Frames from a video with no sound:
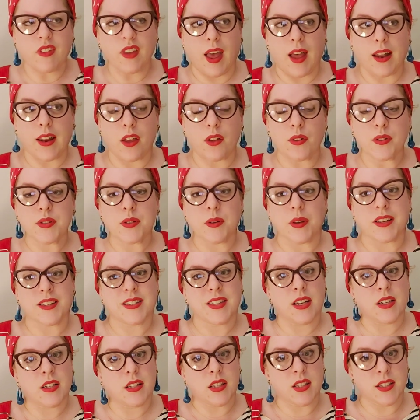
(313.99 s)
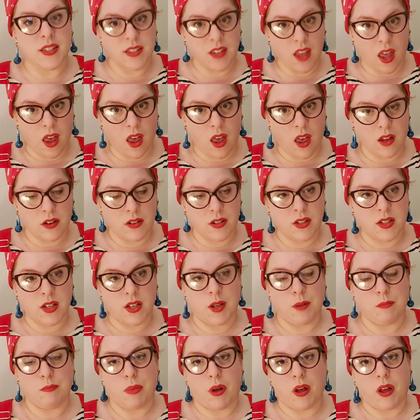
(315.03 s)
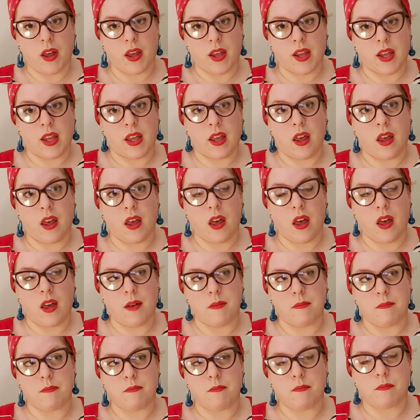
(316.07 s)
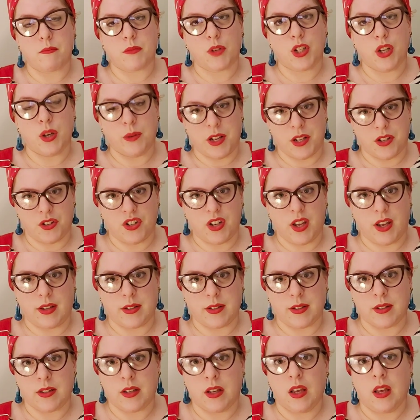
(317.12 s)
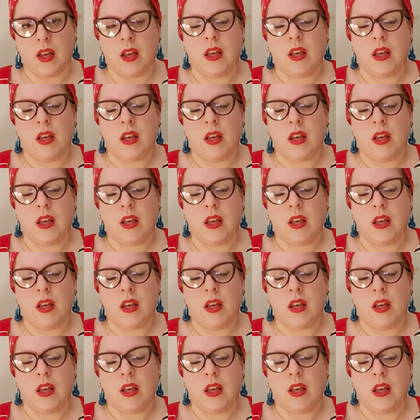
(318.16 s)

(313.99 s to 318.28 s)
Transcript: And I also extended the skirt by 2 inches.